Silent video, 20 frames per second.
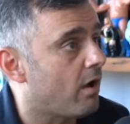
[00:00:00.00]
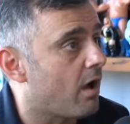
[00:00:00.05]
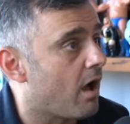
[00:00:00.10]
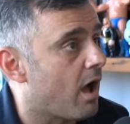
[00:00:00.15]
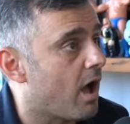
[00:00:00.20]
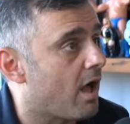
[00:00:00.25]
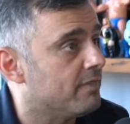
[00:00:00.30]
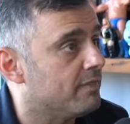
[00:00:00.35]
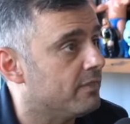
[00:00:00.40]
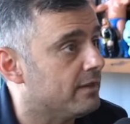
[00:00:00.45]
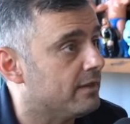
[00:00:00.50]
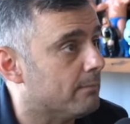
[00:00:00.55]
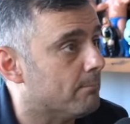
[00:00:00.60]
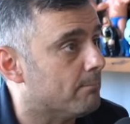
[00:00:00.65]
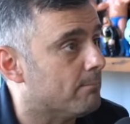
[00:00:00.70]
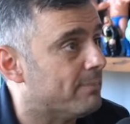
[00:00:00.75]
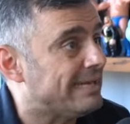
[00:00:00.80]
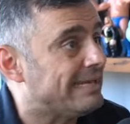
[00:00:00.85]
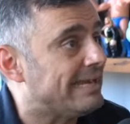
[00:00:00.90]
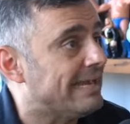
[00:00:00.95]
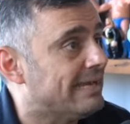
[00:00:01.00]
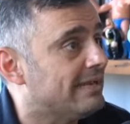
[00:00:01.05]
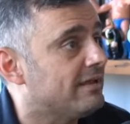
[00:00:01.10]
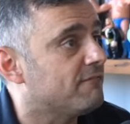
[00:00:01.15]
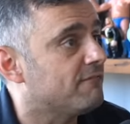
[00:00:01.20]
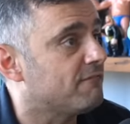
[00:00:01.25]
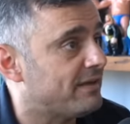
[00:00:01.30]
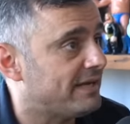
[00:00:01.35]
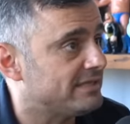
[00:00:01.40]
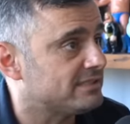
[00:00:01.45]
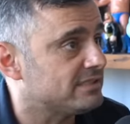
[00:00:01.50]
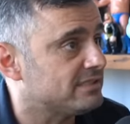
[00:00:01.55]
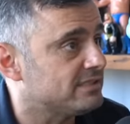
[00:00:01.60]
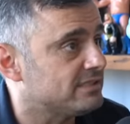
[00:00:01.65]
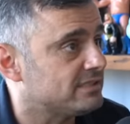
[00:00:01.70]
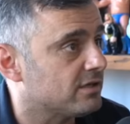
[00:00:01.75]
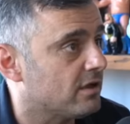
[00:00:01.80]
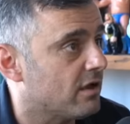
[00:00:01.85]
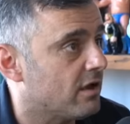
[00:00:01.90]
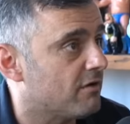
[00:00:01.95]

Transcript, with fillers: on the beginning phases